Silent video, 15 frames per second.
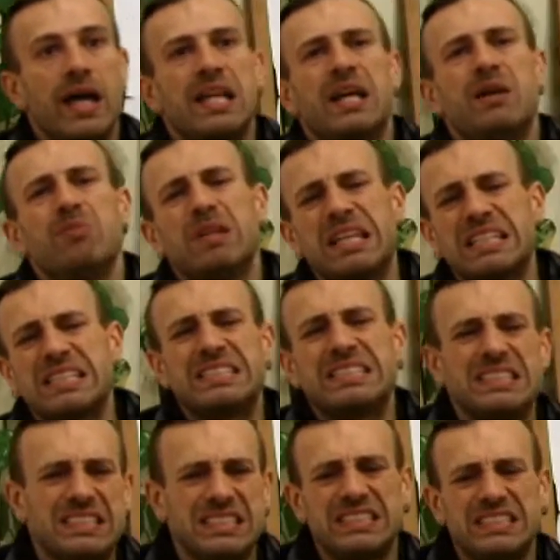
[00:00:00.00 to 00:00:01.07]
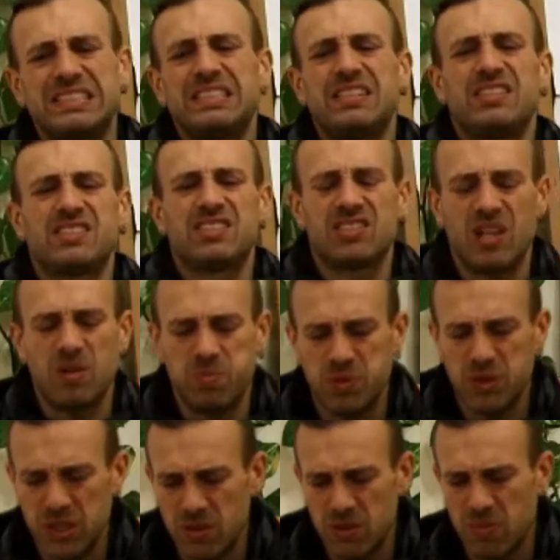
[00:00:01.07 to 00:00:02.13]
and I'm like, oh, I'll
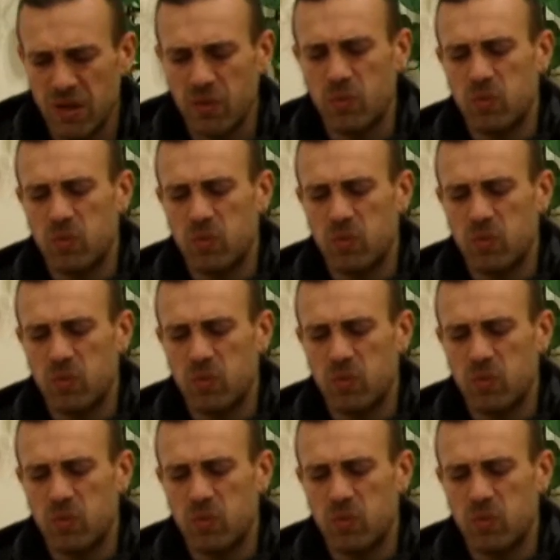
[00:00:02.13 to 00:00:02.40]
put in my,